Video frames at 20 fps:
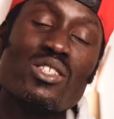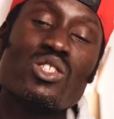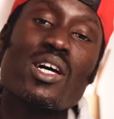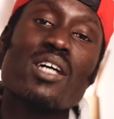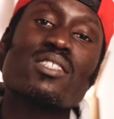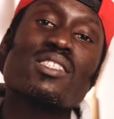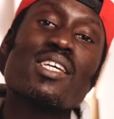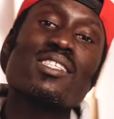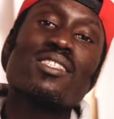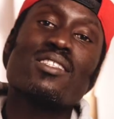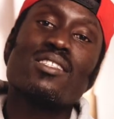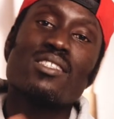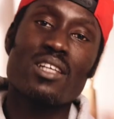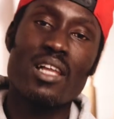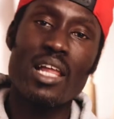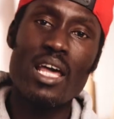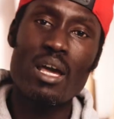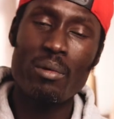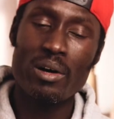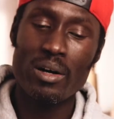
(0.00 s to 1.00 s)
Just as a
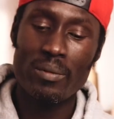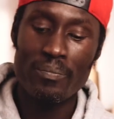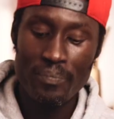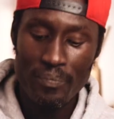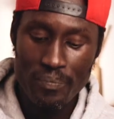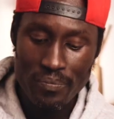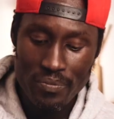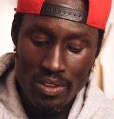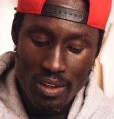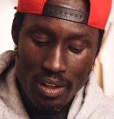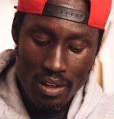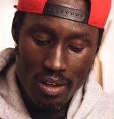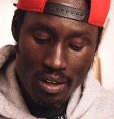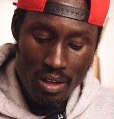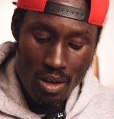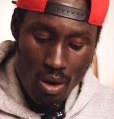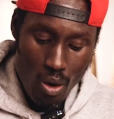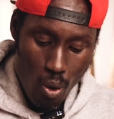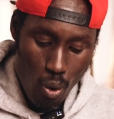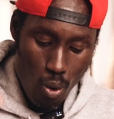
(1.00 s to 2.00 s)
disclaimer,
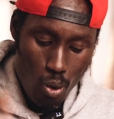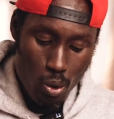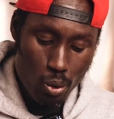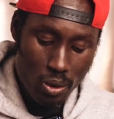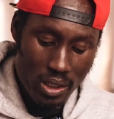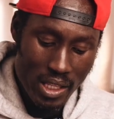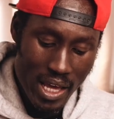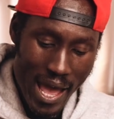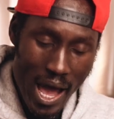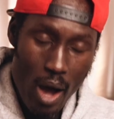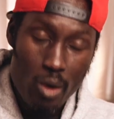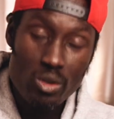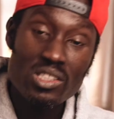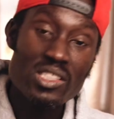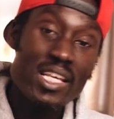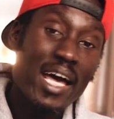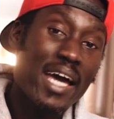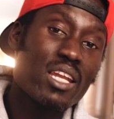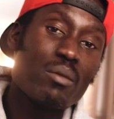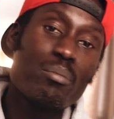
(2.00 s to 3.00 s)
all the
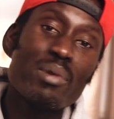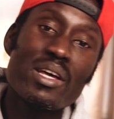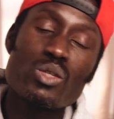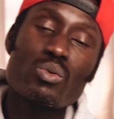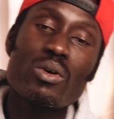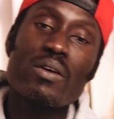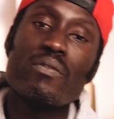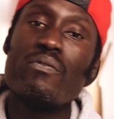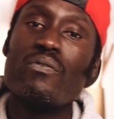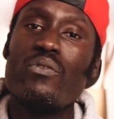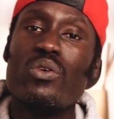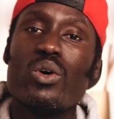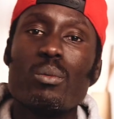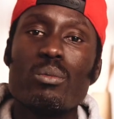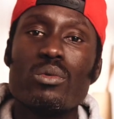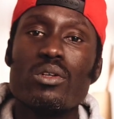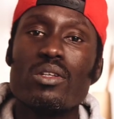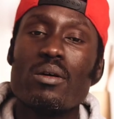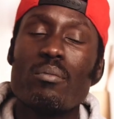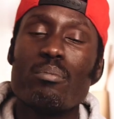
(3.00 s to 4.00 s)
outside bits were
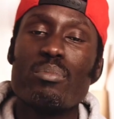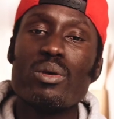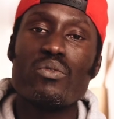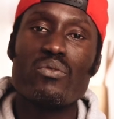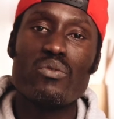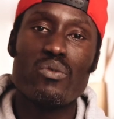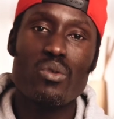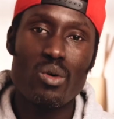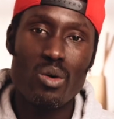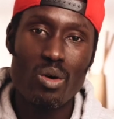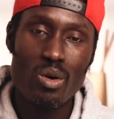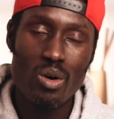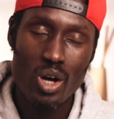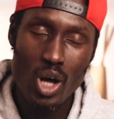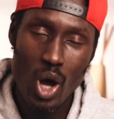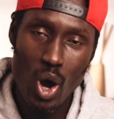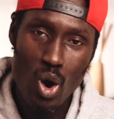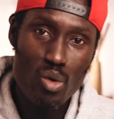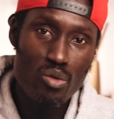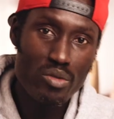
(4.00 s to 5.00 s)
filmed before
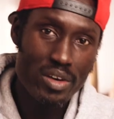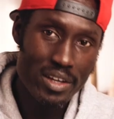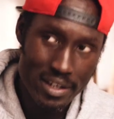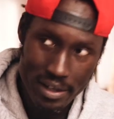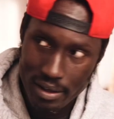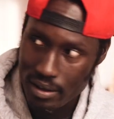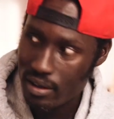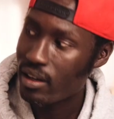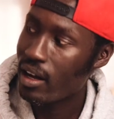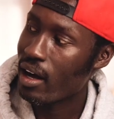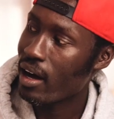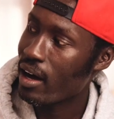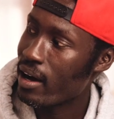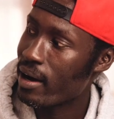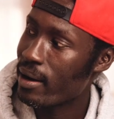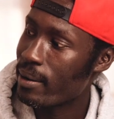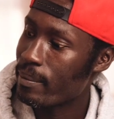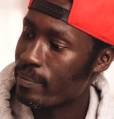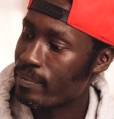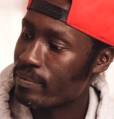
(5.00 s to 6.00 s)

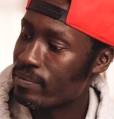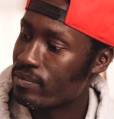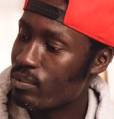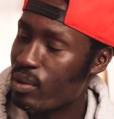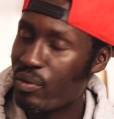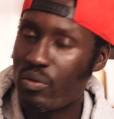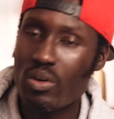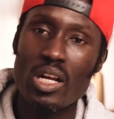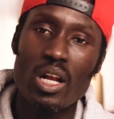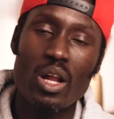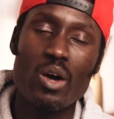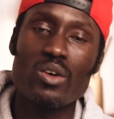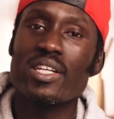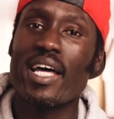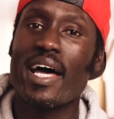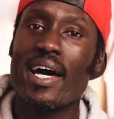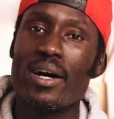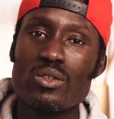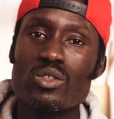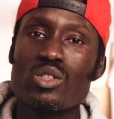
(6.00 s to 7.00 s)
COVID, before the
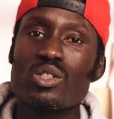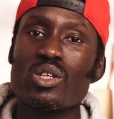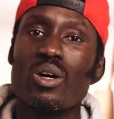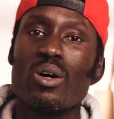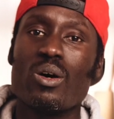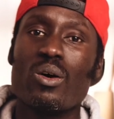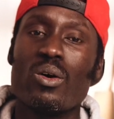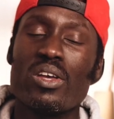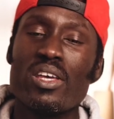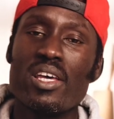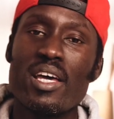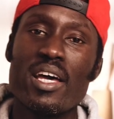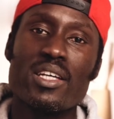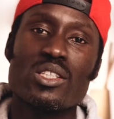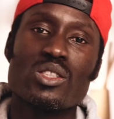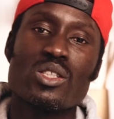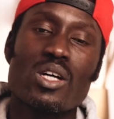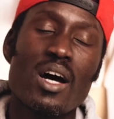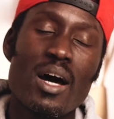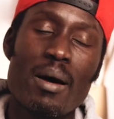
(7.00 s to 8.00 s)
lockdown. So yeah,
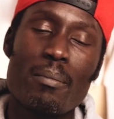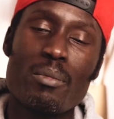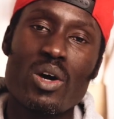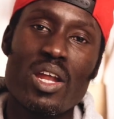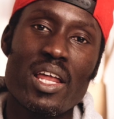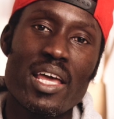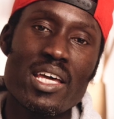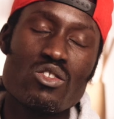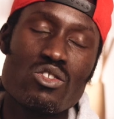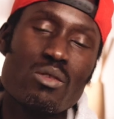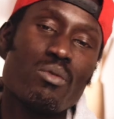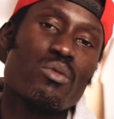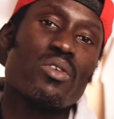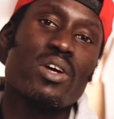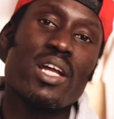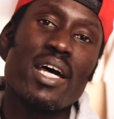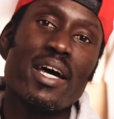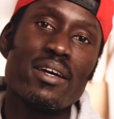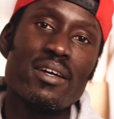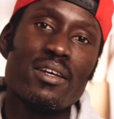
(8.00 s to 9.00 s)
so I'm not gonna get in trouble
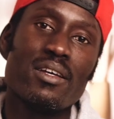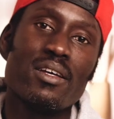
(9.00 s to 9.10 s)
for that.